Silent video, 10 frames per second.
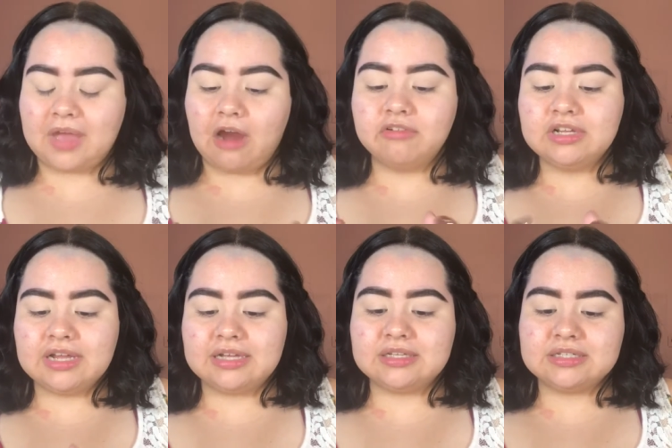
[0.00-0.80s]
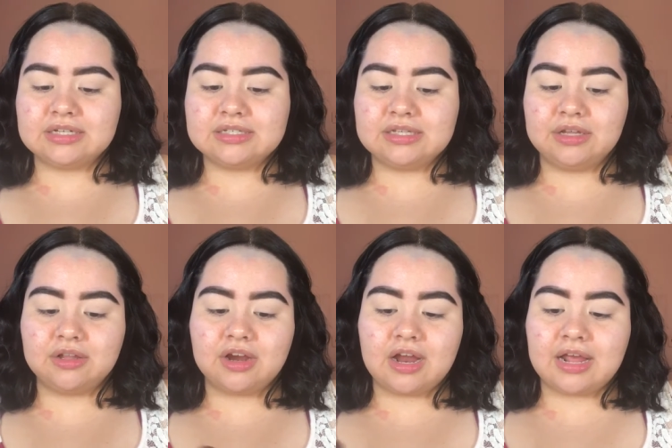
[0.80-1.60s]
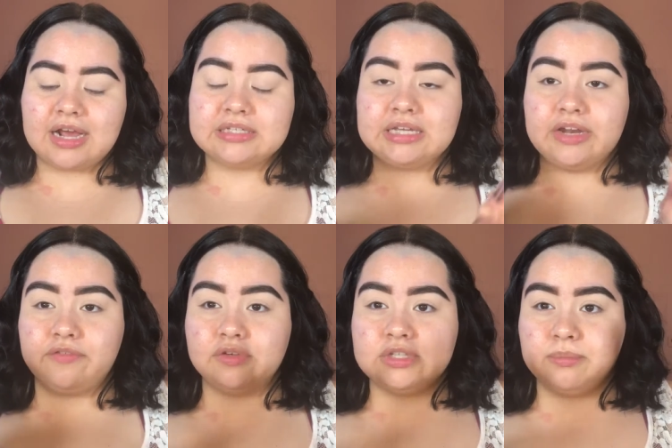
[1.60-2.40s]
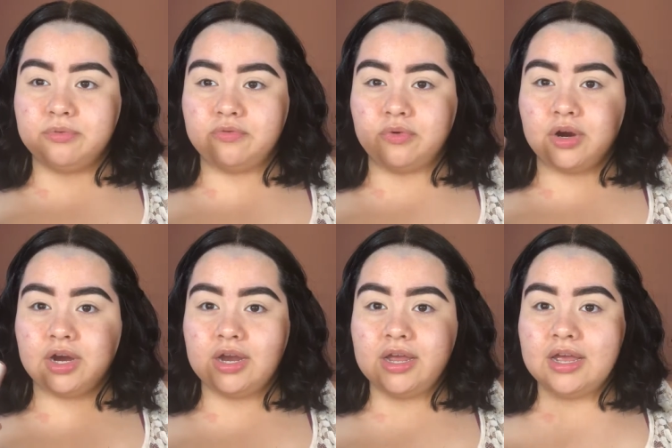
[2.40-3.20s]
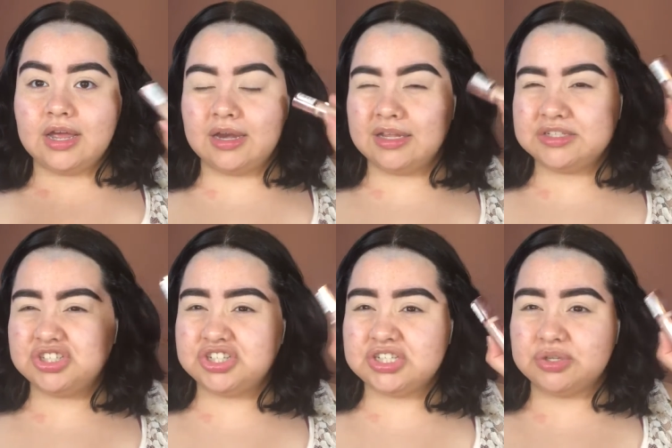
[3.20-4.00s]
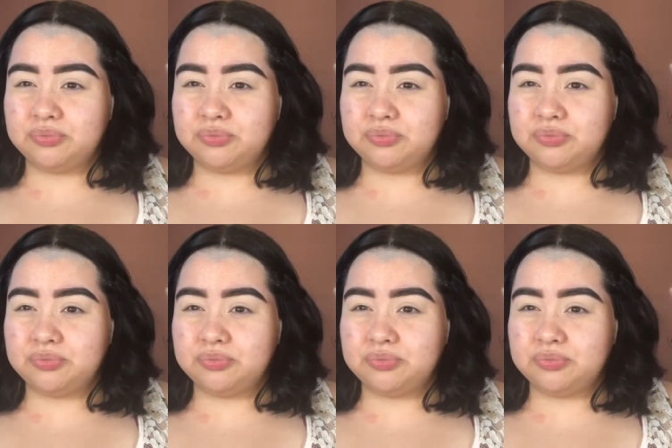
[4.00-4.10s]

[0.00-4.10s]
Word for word: I really like this concealer like I said I've used it before and this is just a